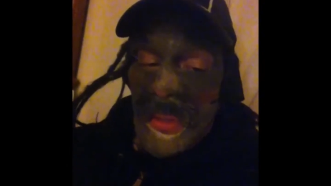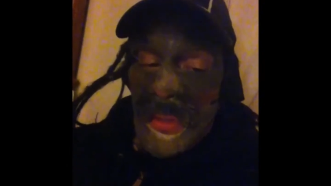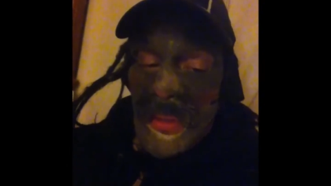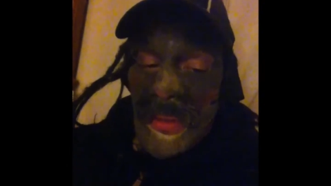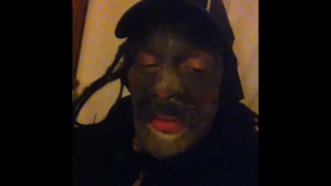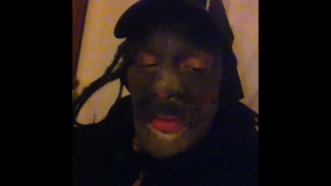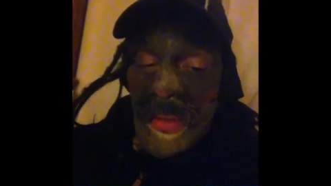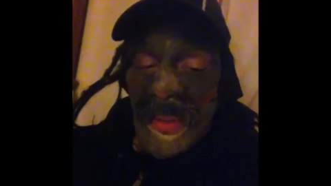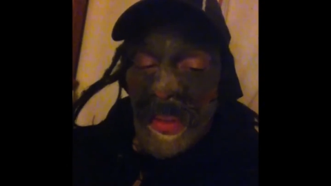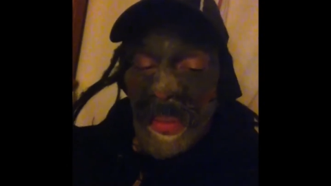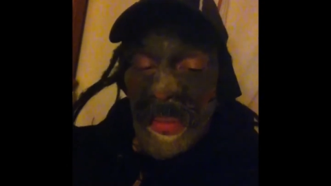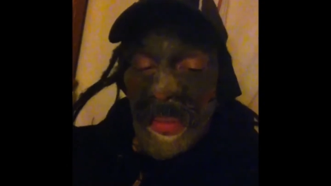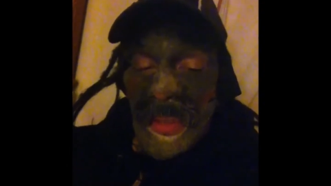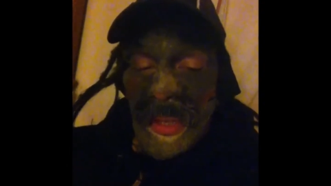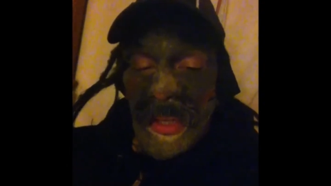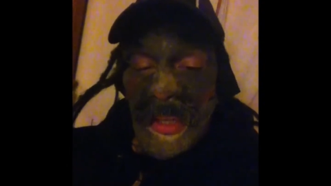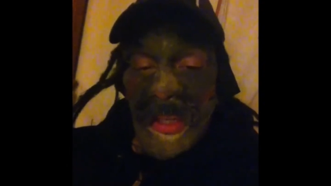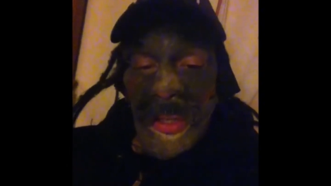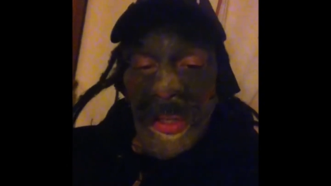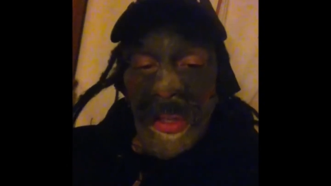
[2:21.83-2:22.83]
and the same
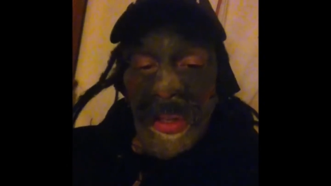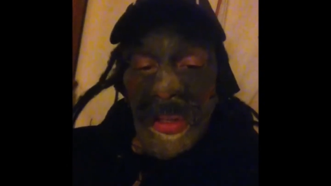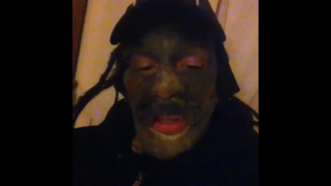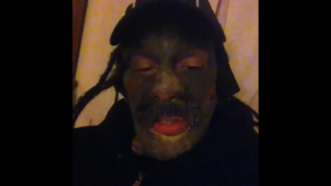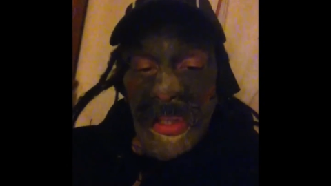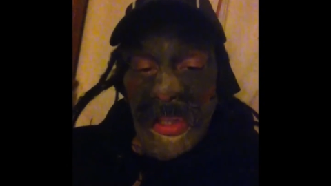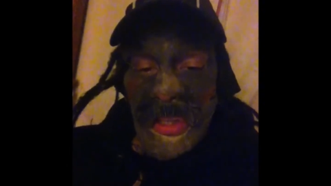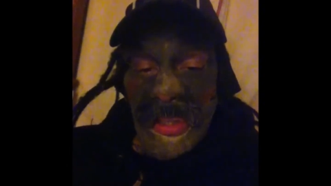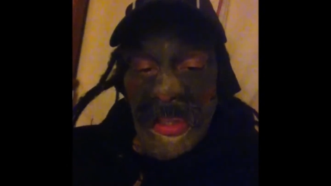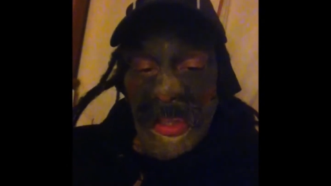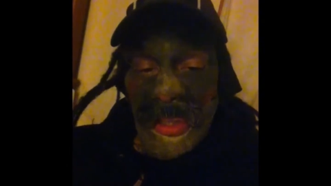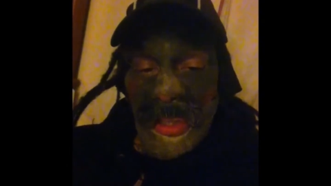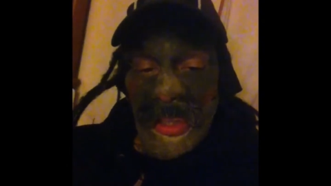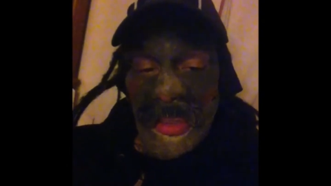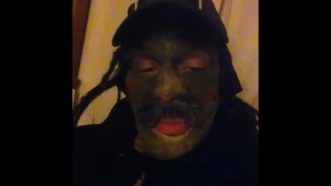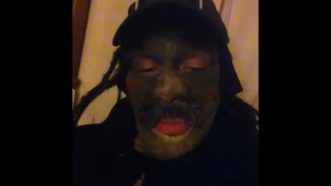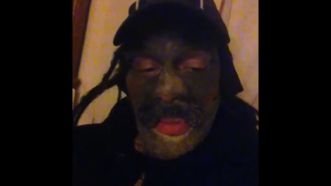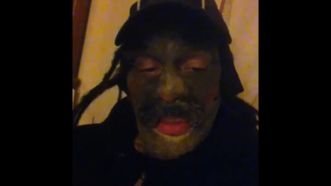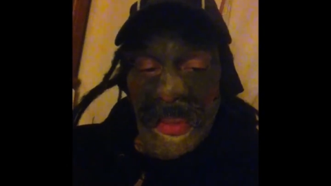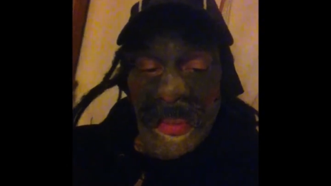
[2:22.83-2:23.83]
ideologies
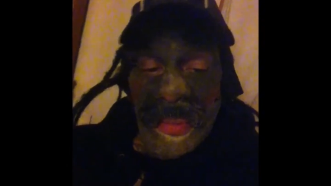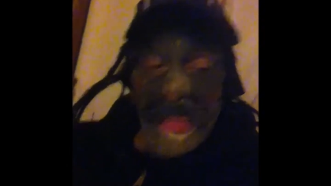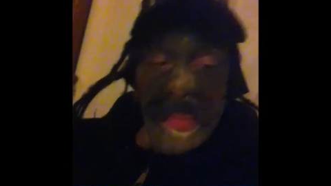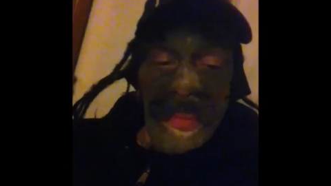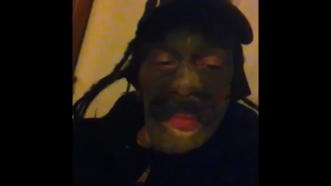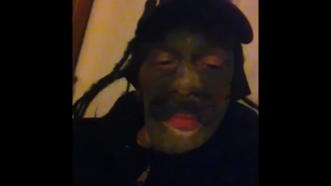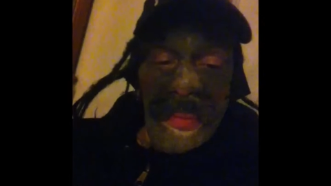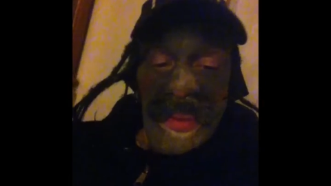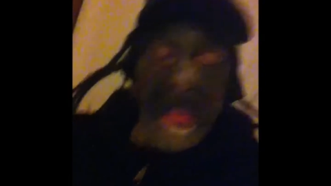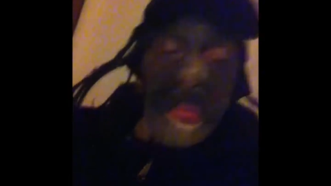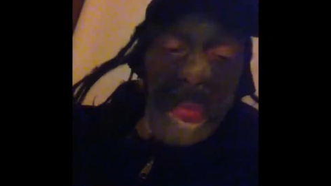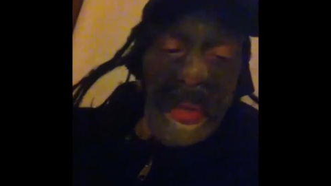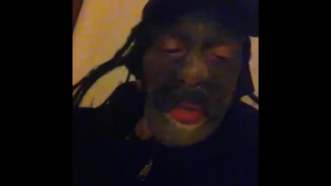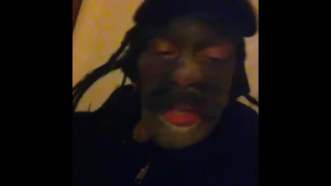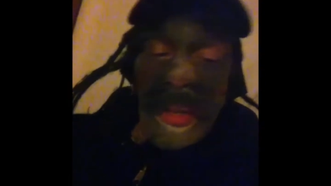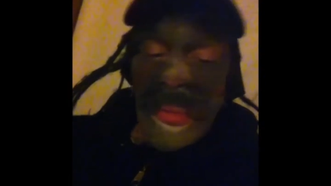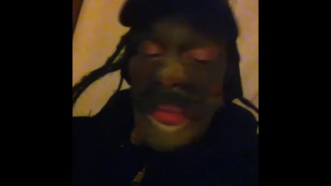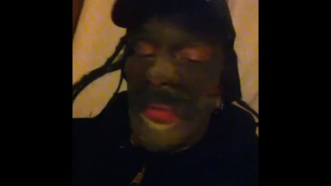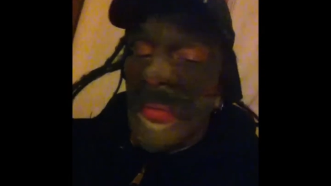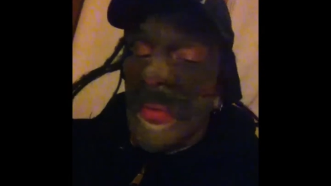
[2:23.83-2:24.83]
as me. We
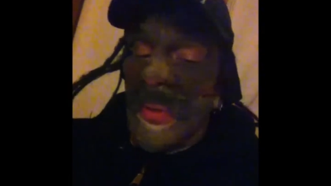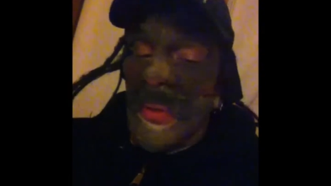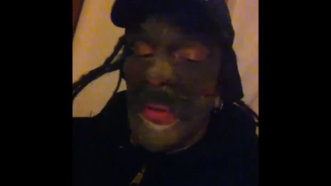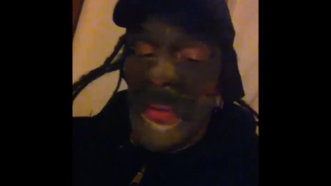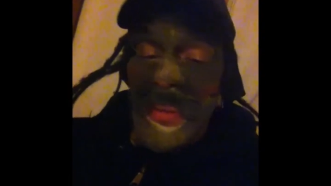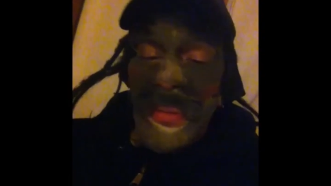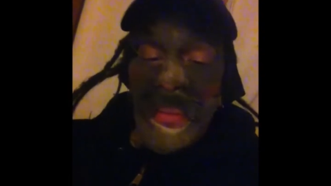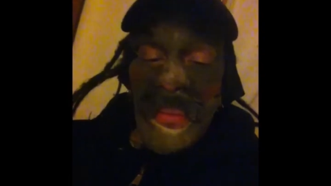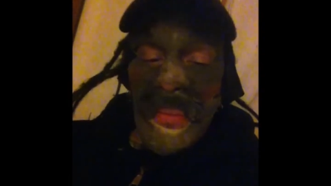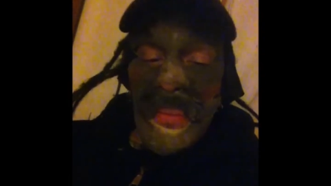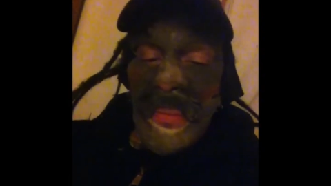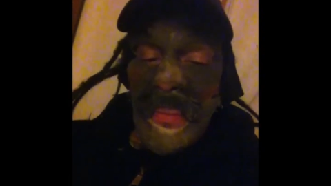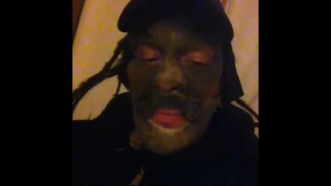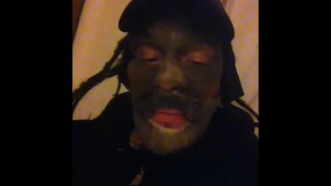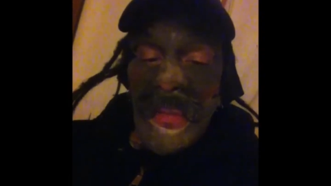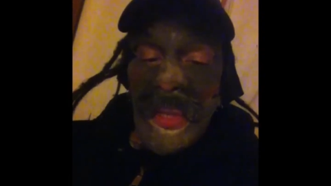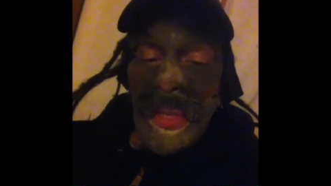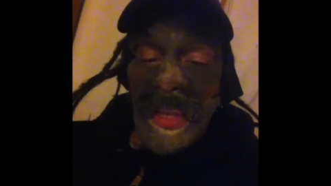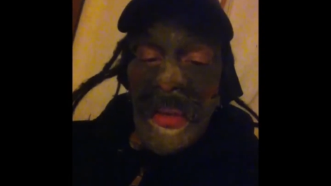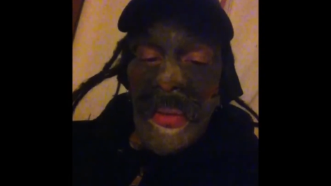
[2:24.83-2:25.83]
can't be friends.
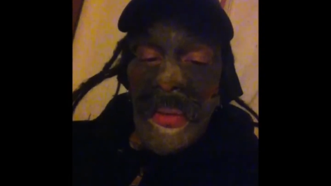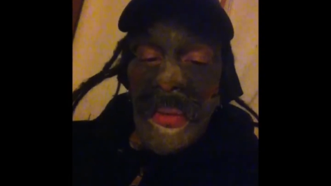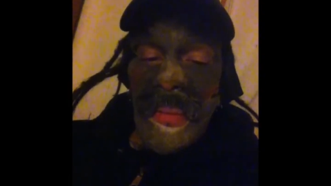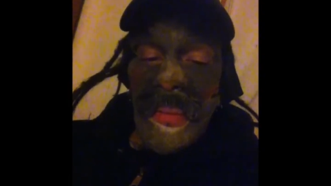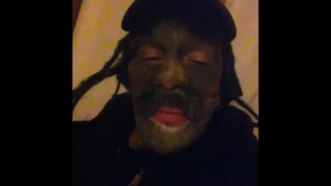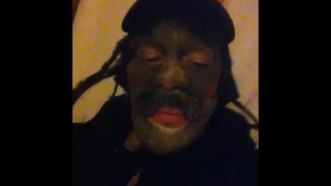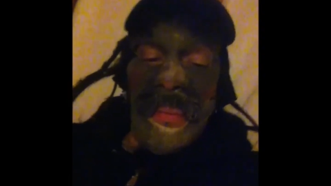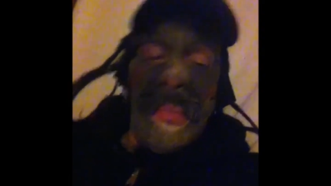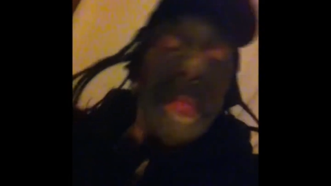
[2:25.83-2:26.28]
Can't do it.